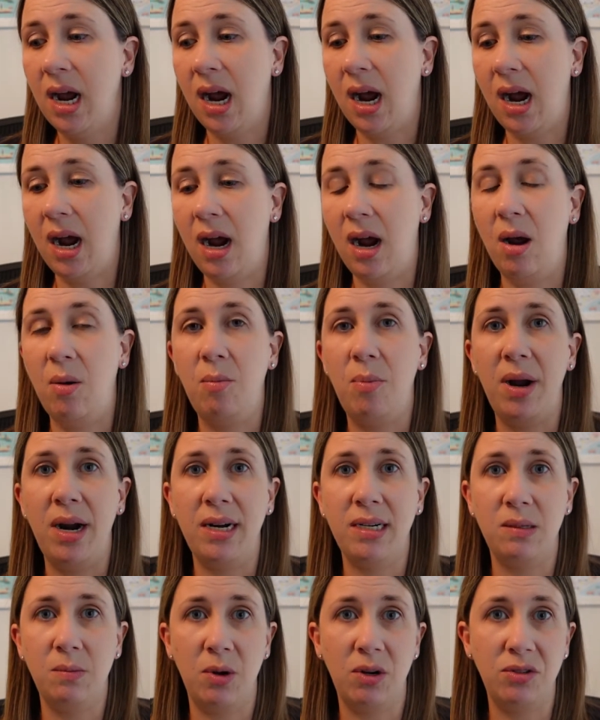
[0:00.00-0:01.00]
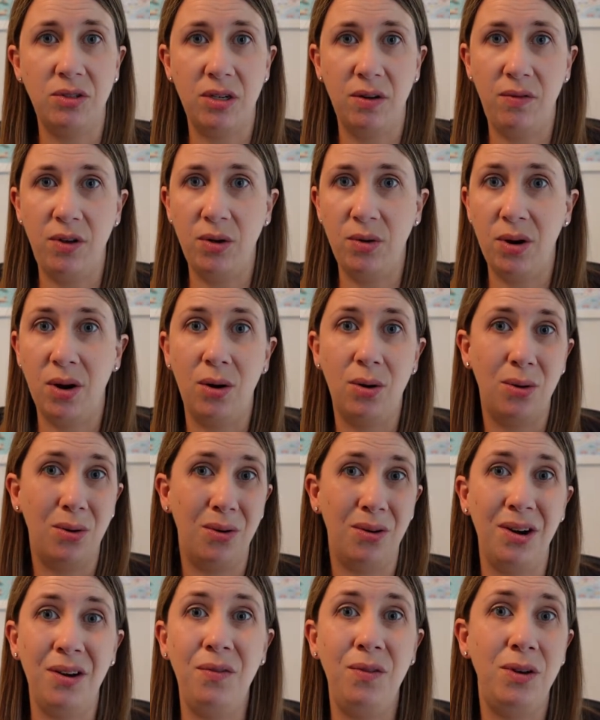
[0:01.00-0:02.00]
but as most of you know,
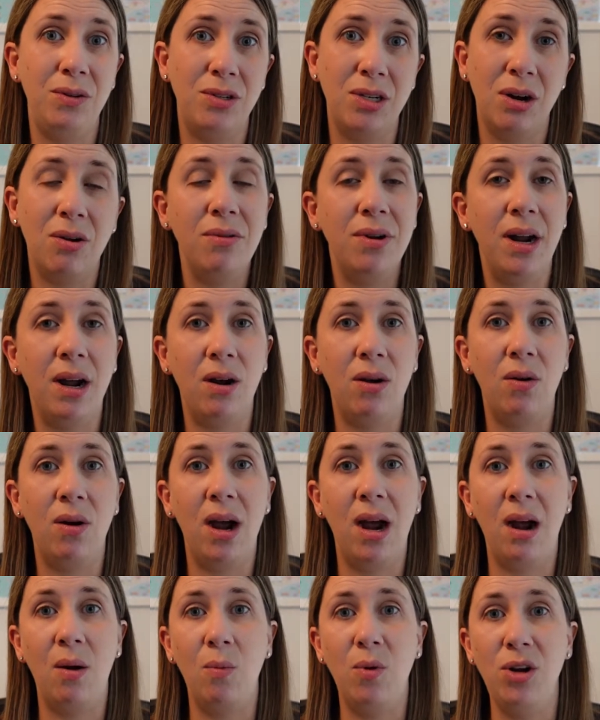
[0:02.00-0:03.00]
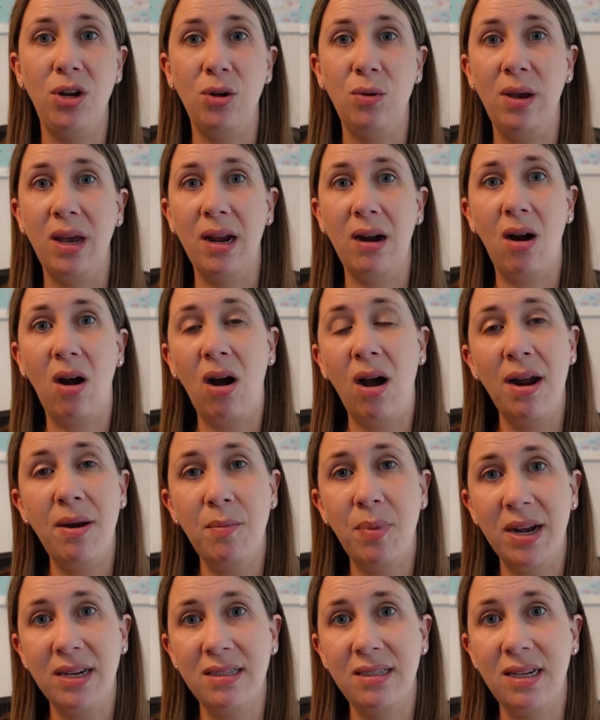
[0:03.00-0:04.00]
or if you don't know, when you get on
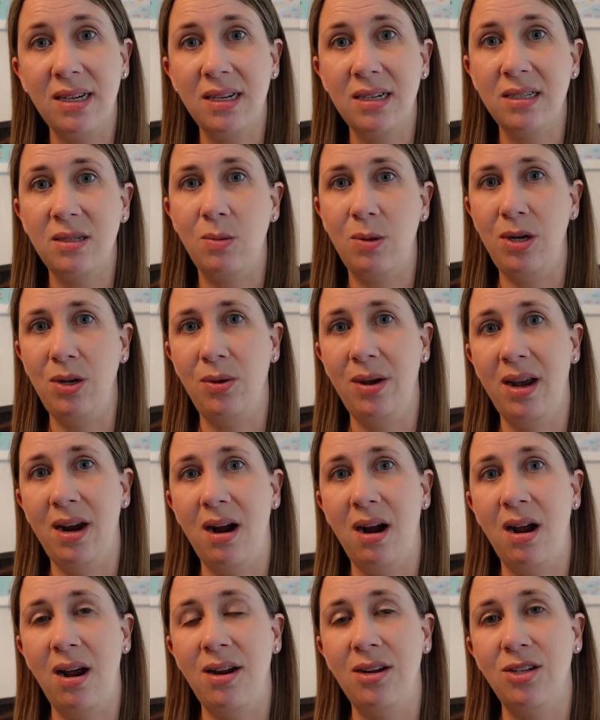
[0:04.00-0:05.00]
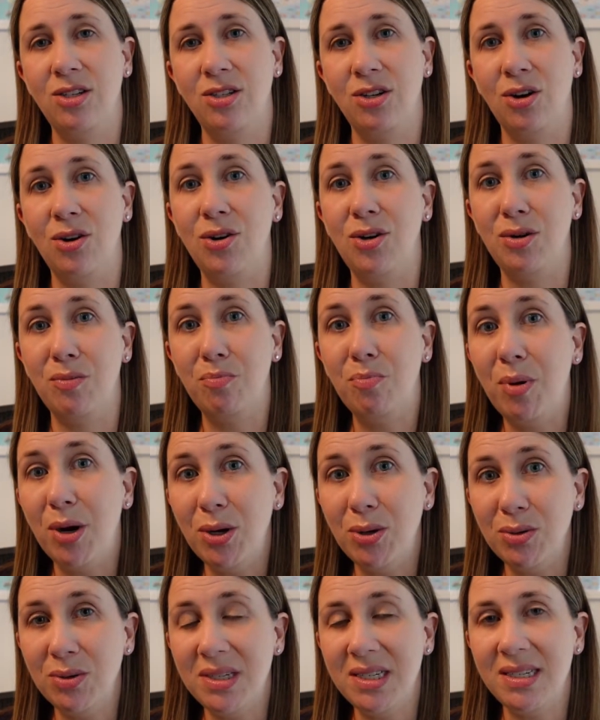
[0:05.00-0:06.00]
buses, when you get on certain
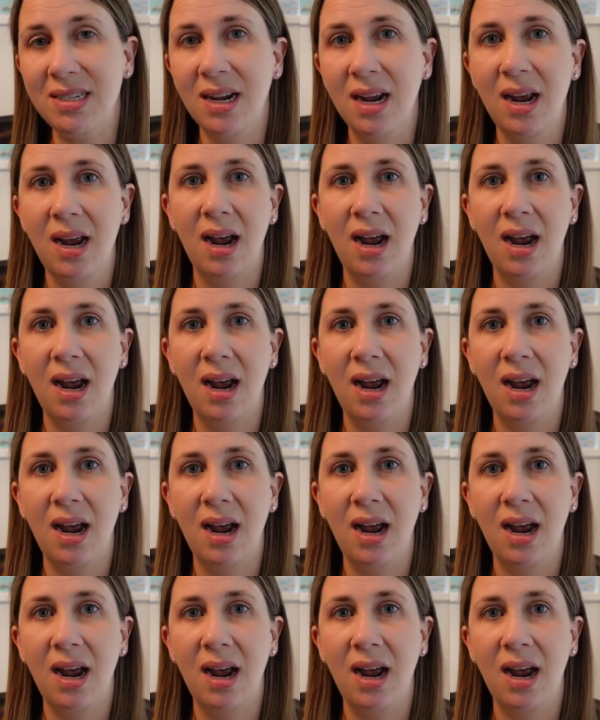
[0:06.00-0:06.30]
boats,